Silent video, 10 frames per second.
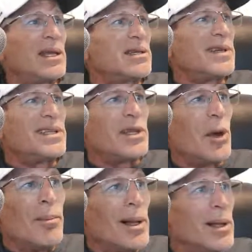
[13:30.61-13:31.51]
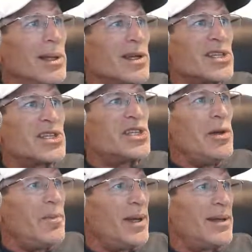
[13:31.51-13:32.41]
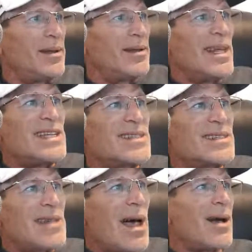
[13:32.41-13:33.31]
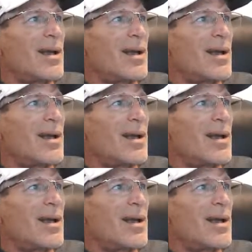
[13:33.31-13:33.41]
It's all bull. They're stupid, dude. They suck.